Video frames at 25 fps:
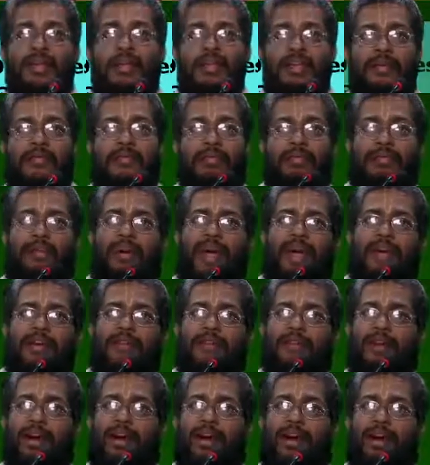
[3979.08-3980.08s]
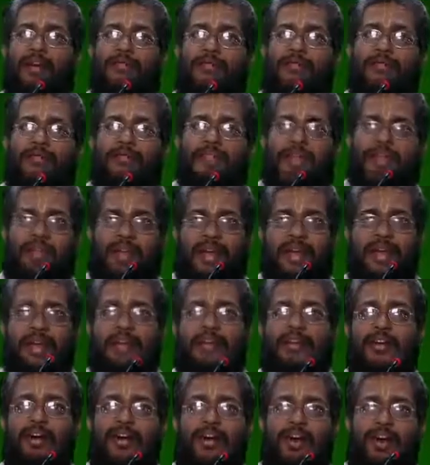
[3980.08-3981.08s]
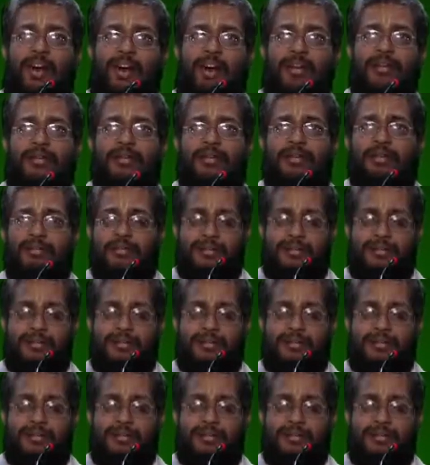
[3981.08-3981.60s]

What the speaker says: Impact of the right on